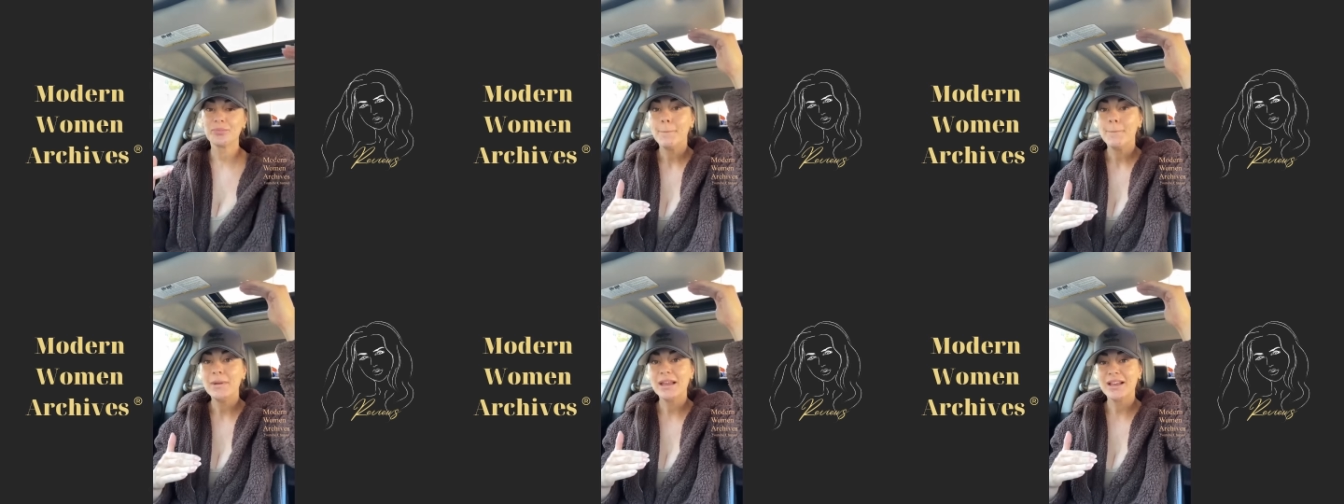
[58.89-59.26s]

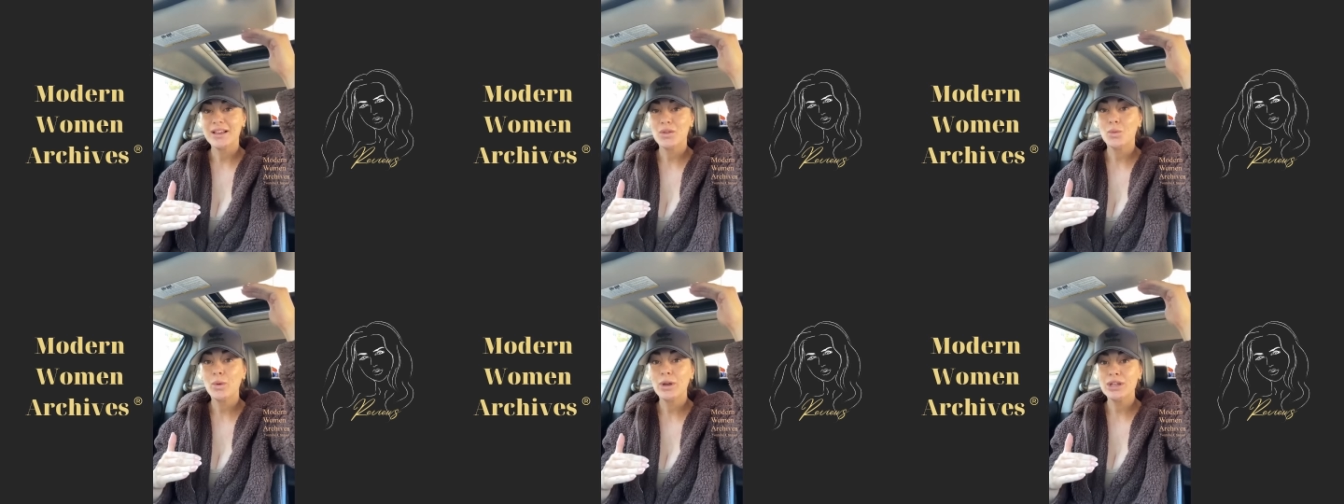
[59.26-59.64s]

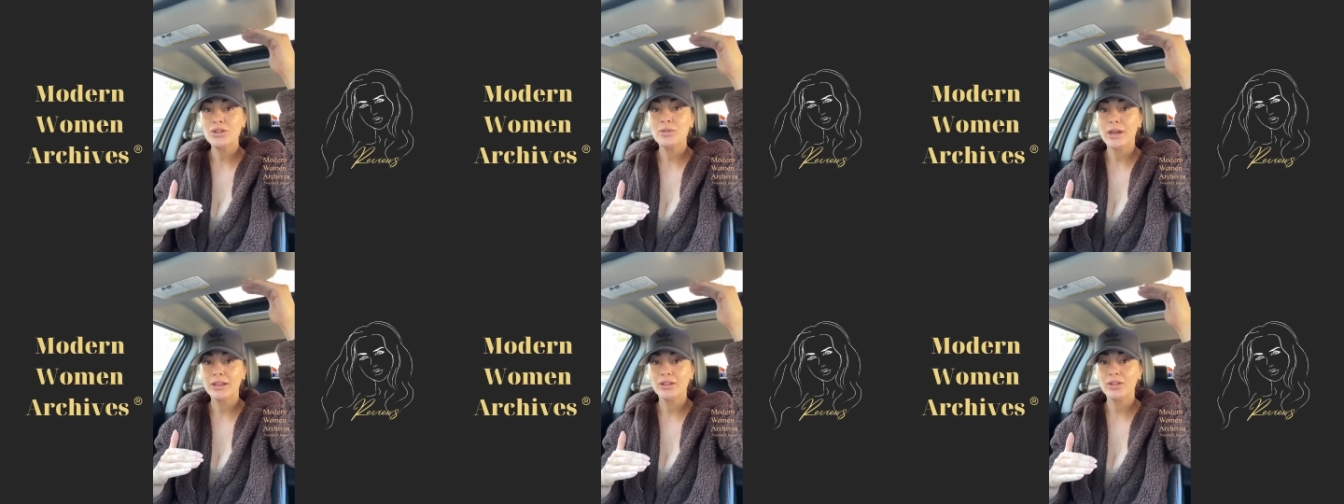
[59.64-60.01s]
Because when you
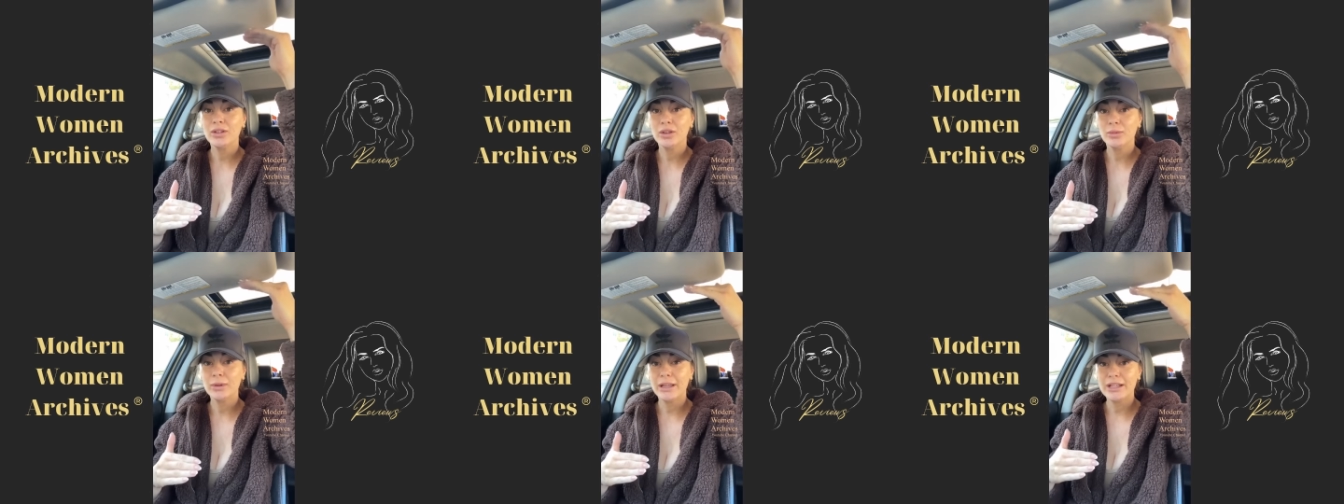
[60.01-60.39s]
enter
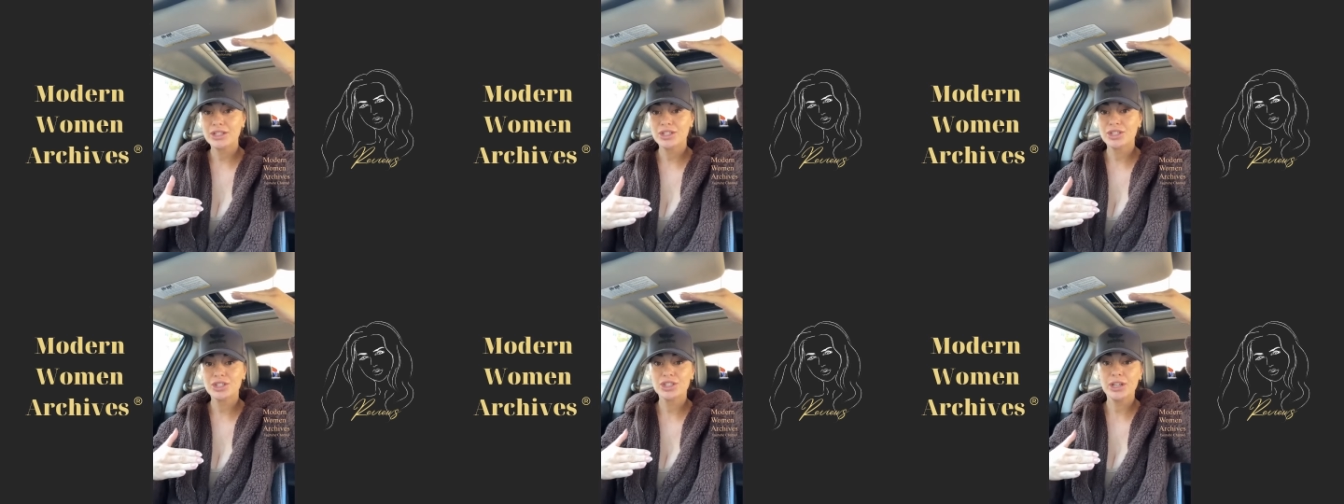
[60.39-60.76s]
the
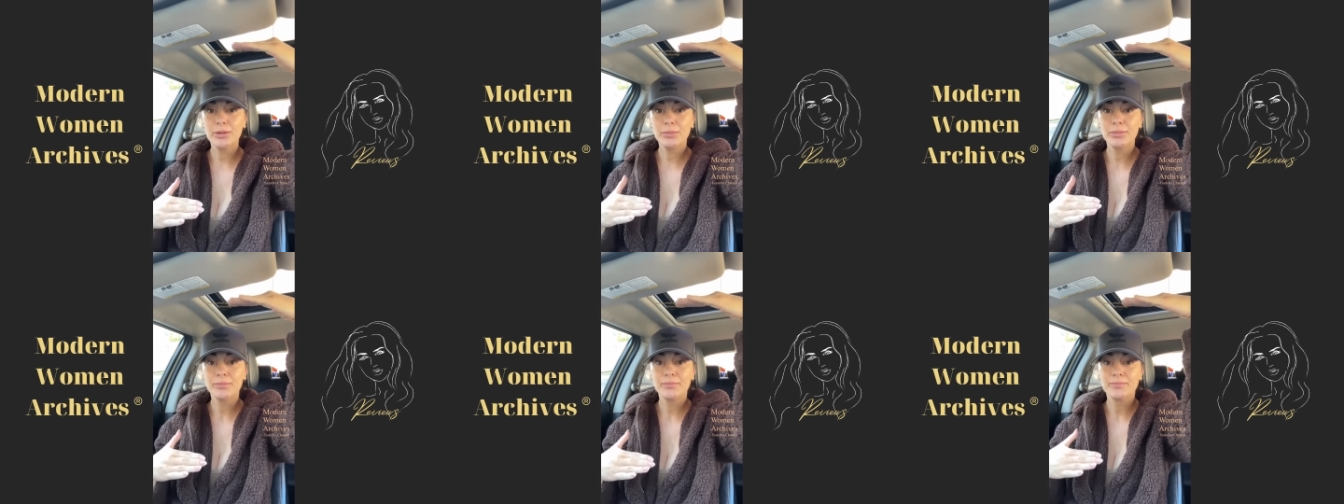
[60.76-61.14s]
relationship,
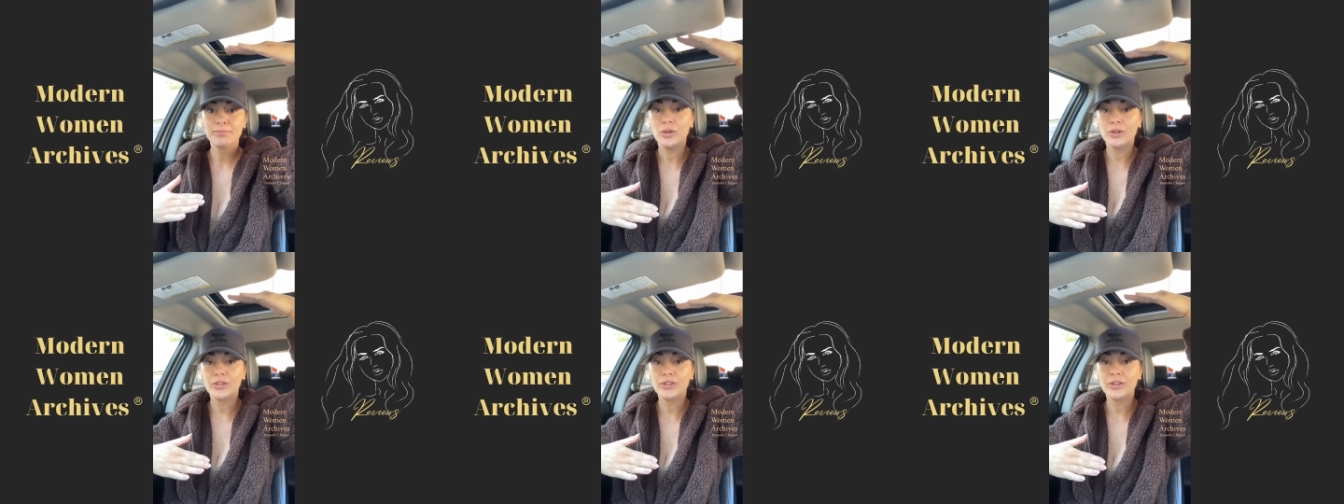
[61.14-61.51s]

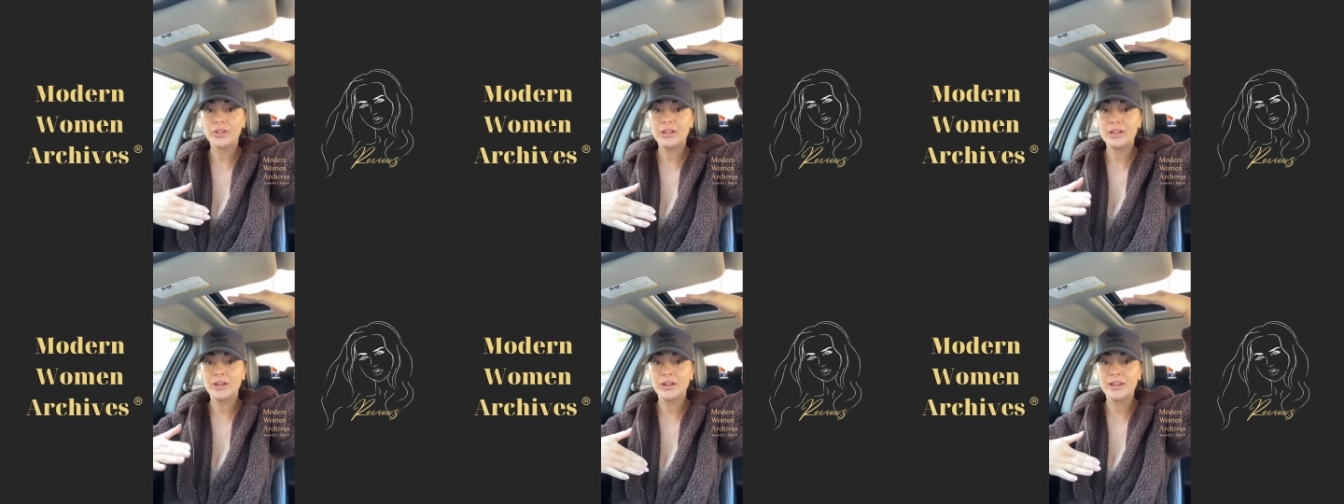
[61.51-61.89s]
you're still
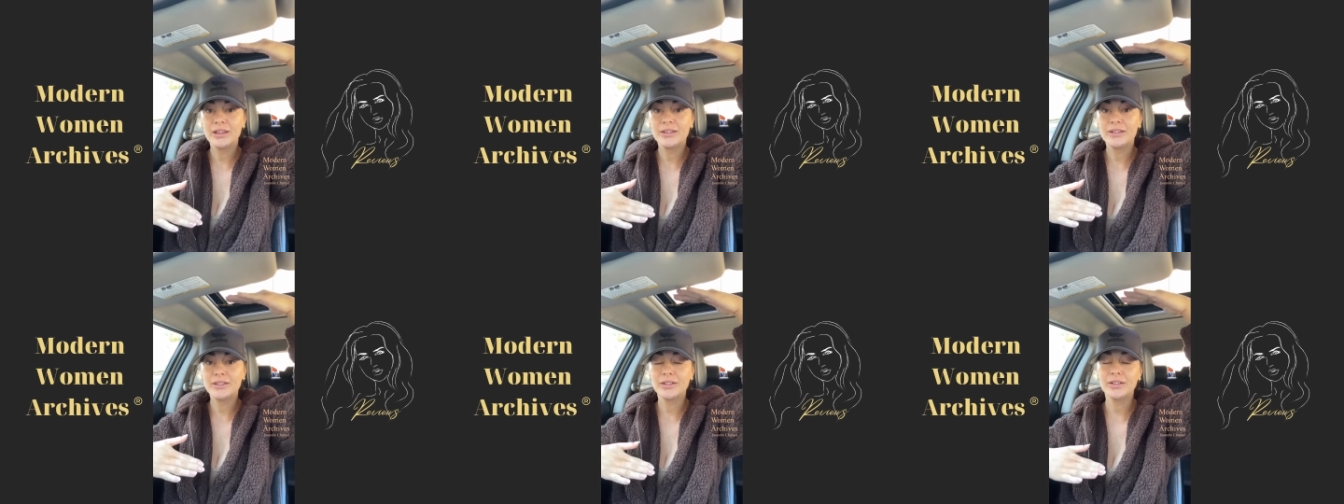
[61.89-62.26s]
here,
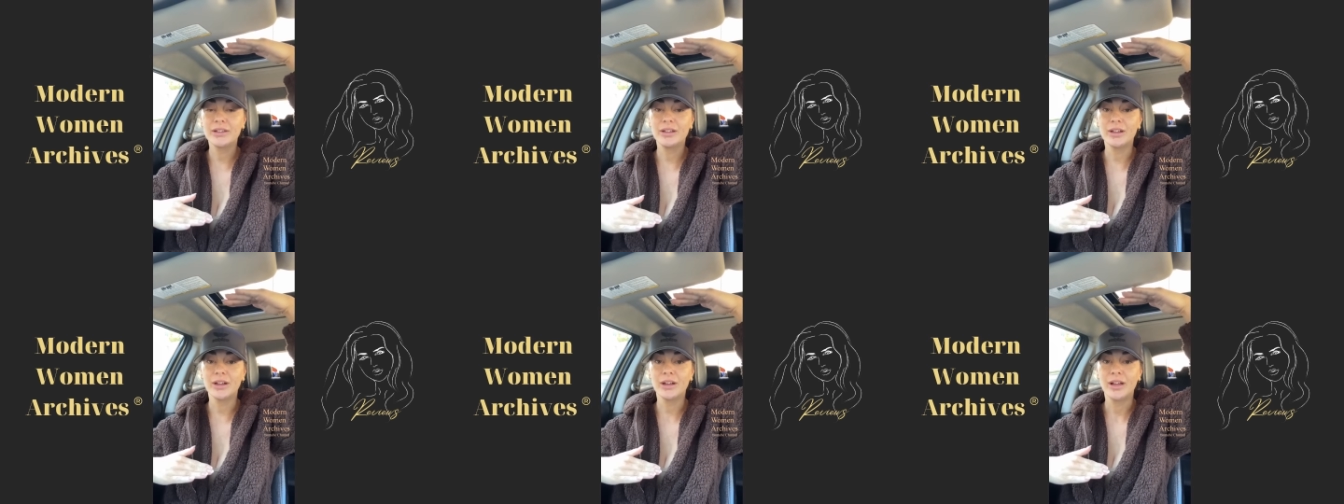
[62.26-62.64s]
he's still
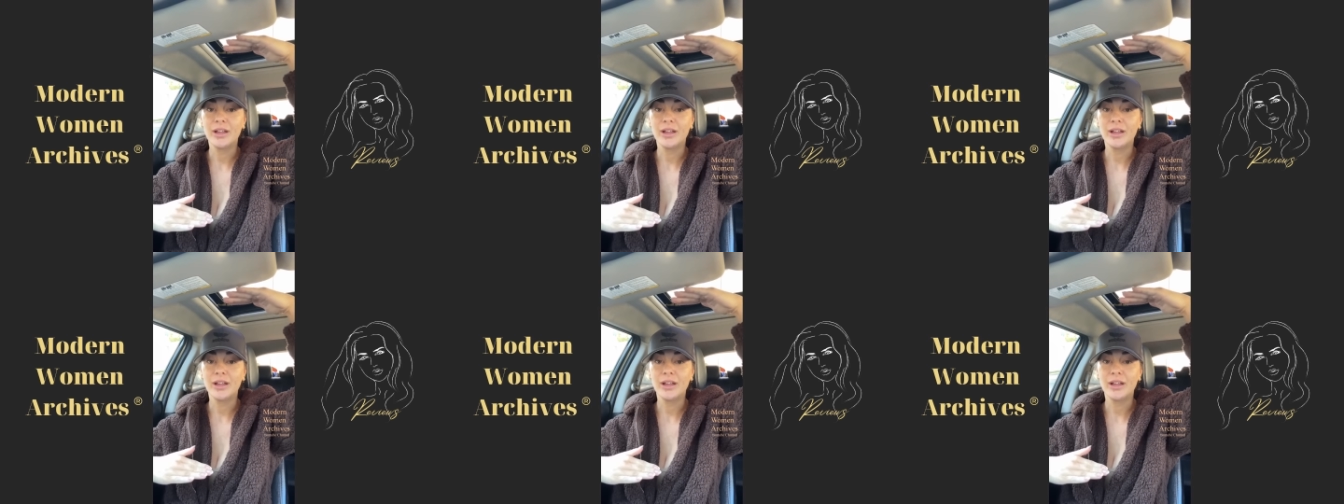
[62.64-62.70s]
here.